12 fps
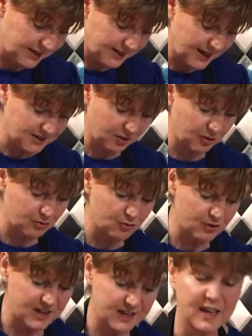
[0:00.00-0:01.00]
get
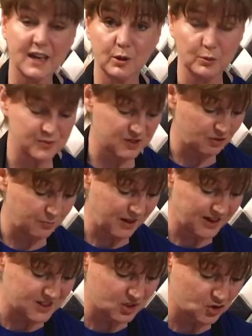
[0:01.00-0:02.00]
3 cubes from
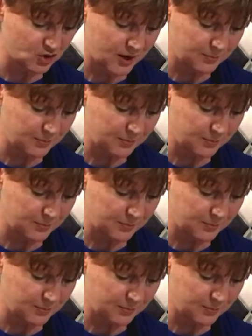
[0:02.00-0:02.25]
that strip.